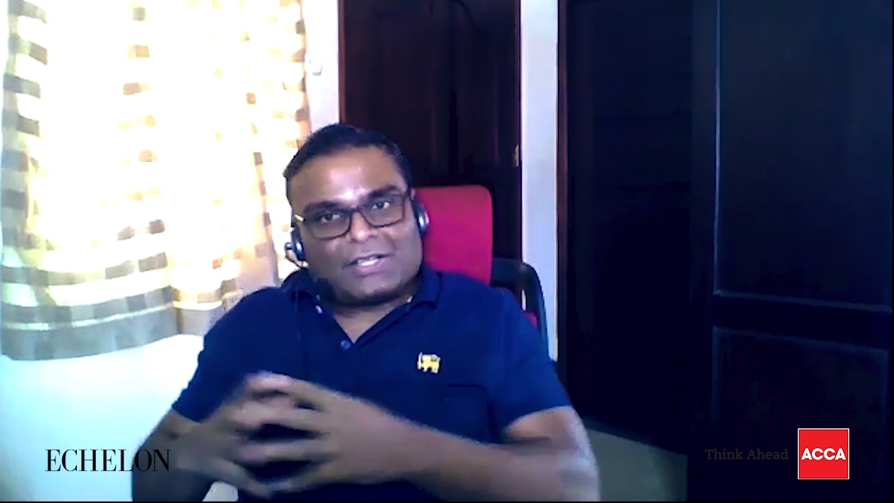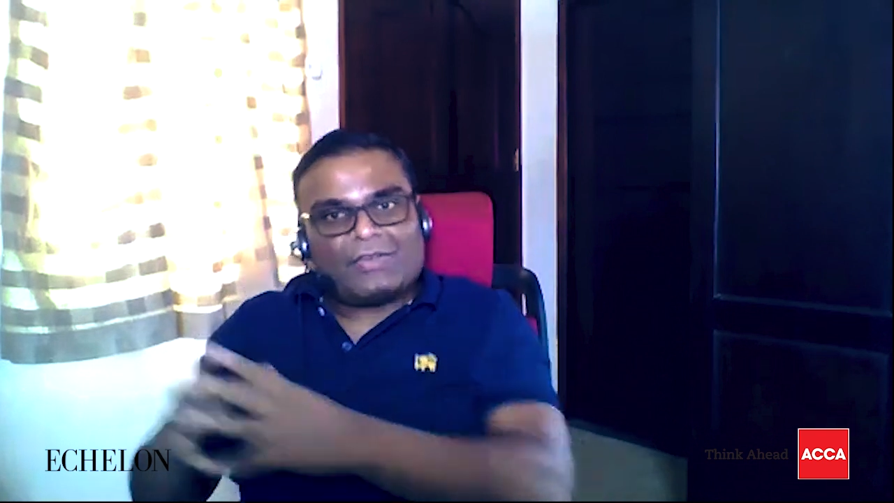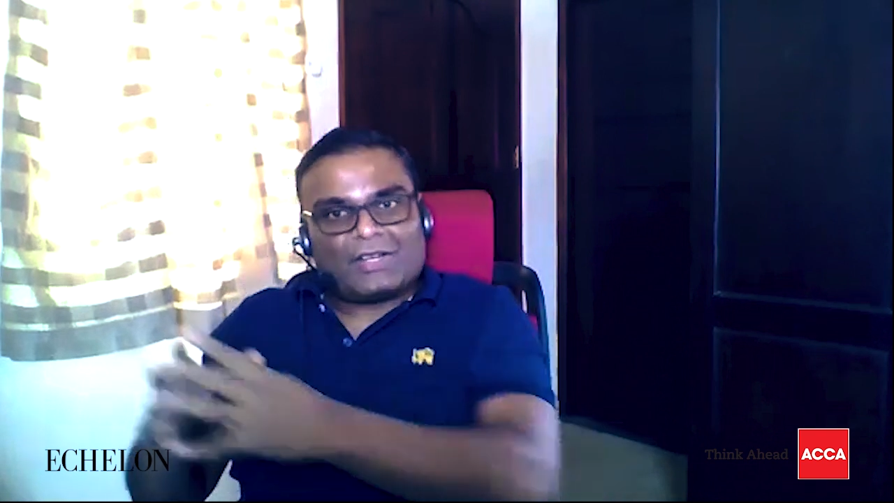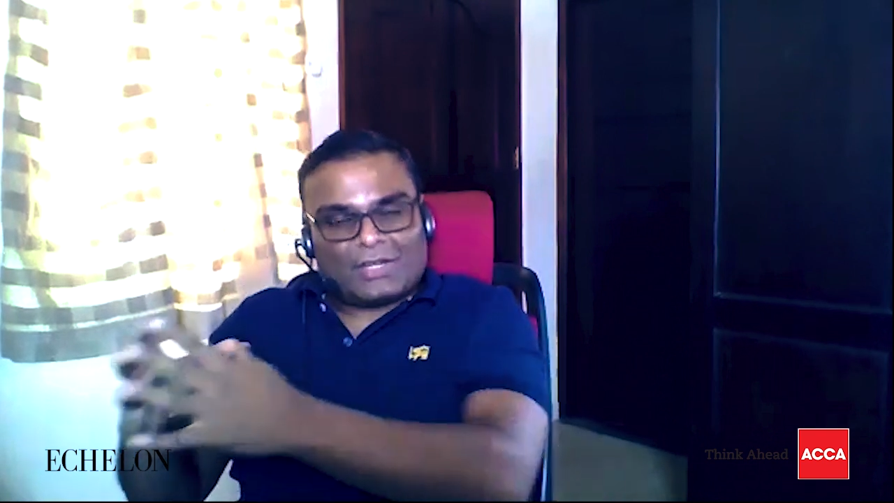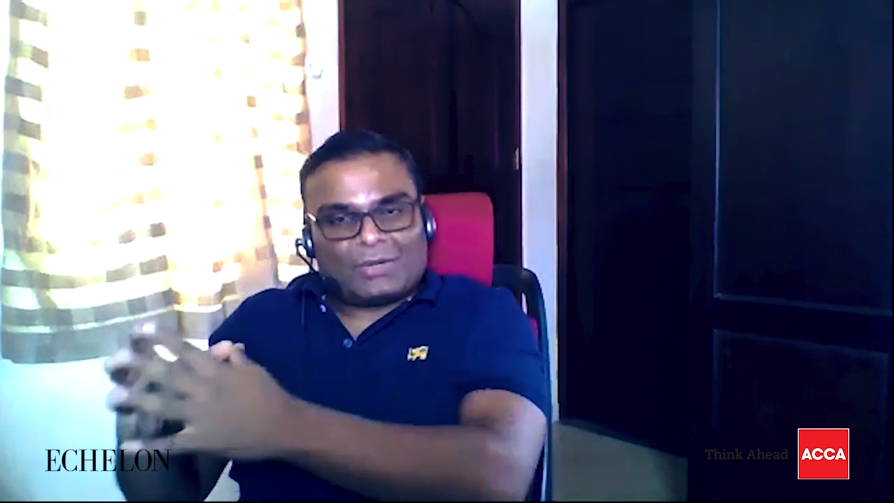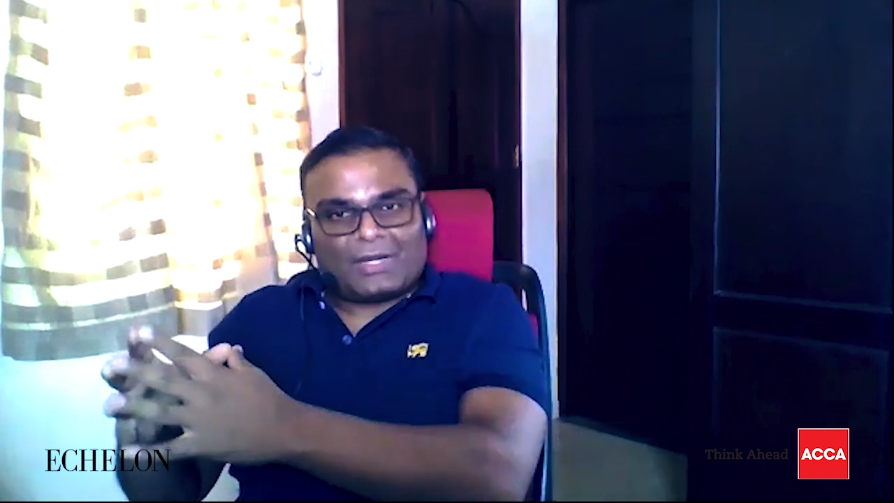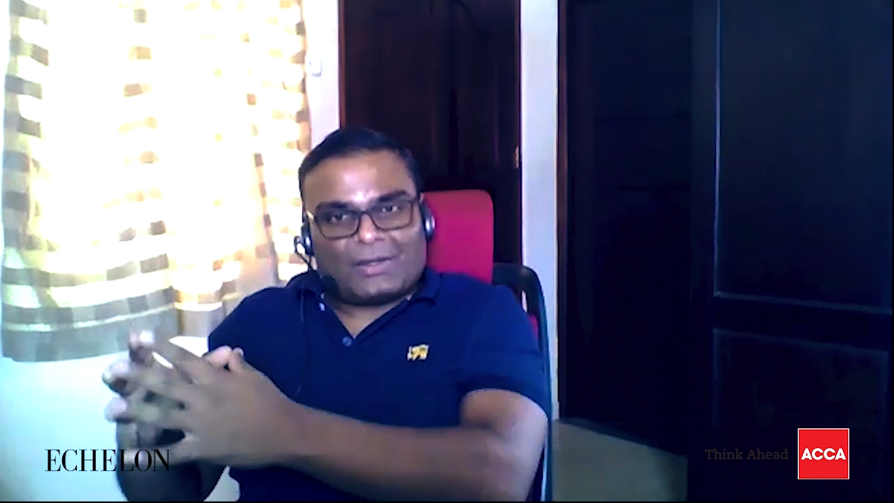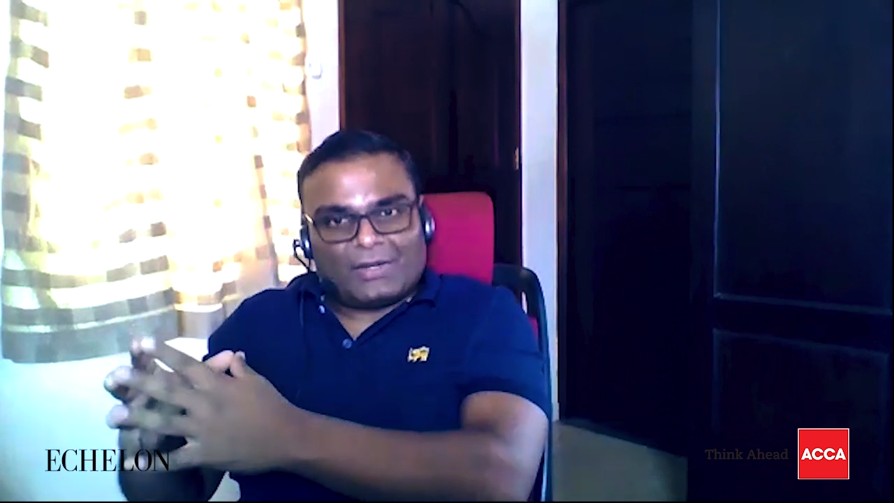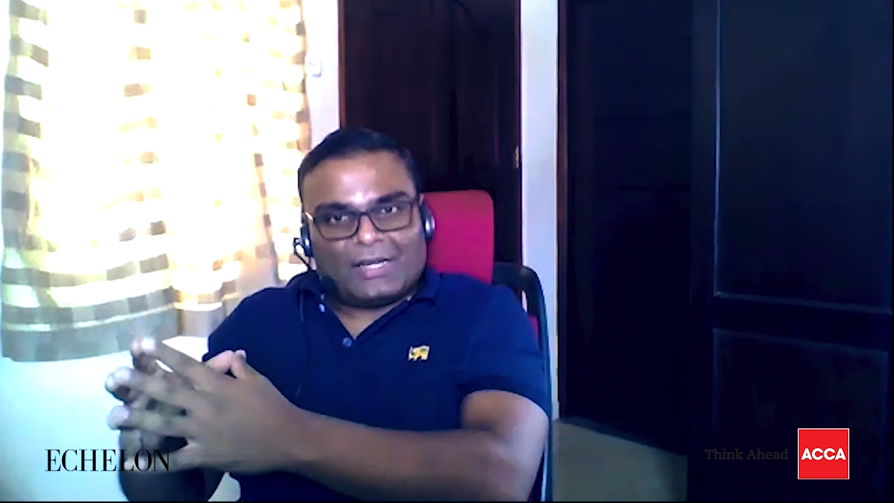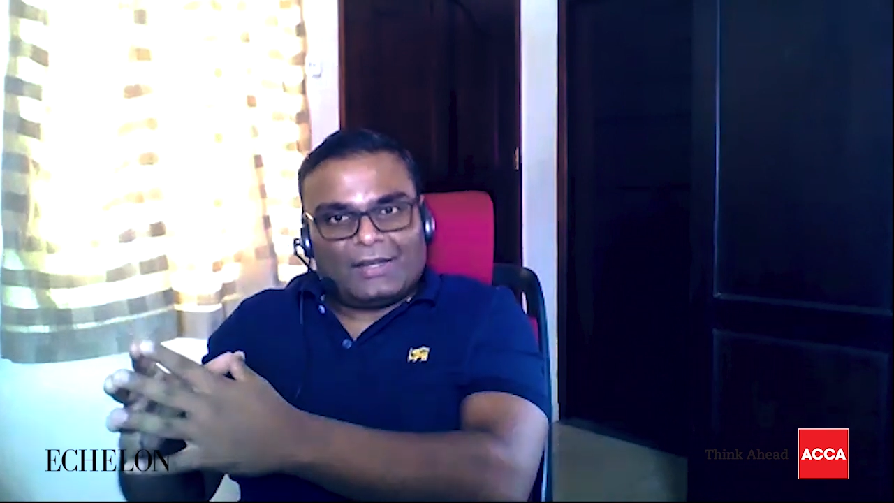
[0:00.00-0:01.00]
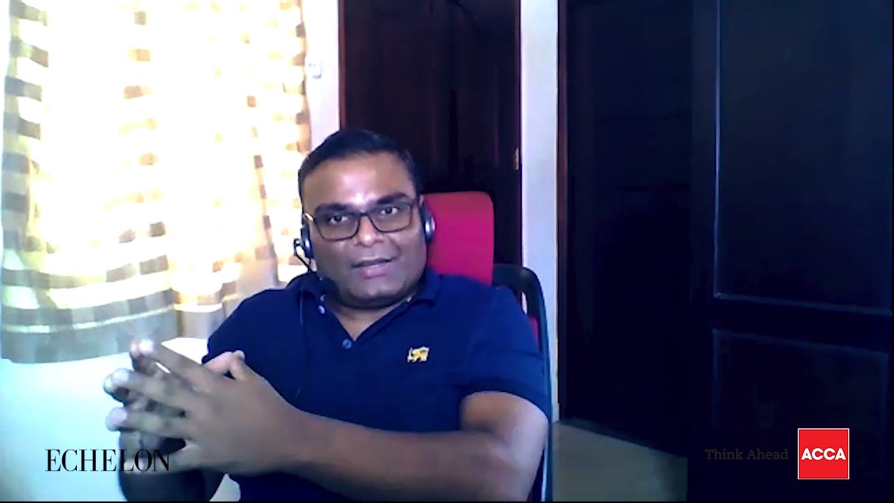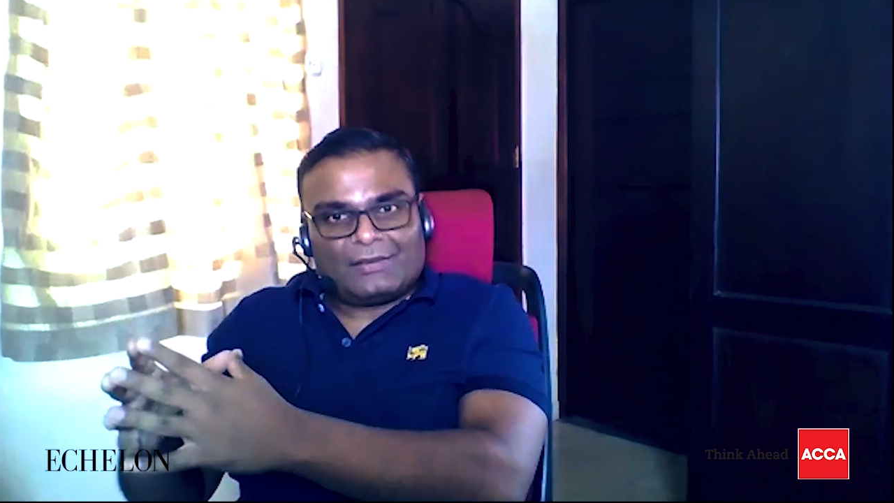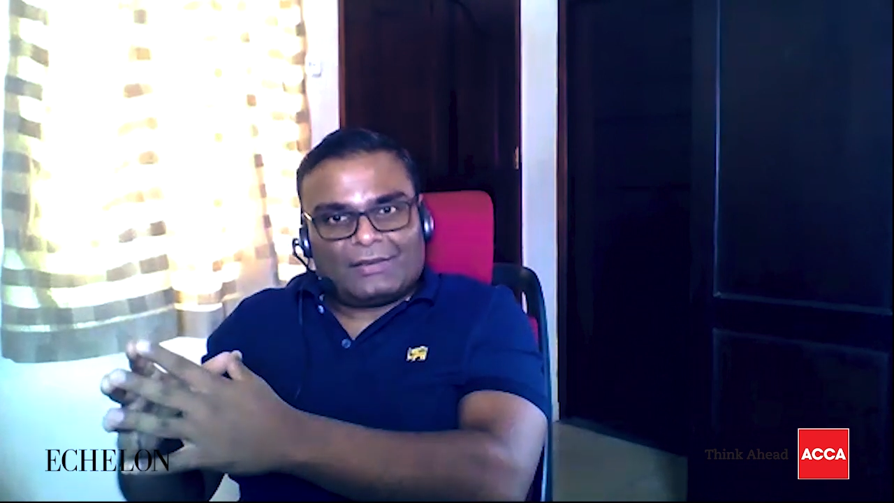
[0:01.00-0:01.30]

we're trying to kind of really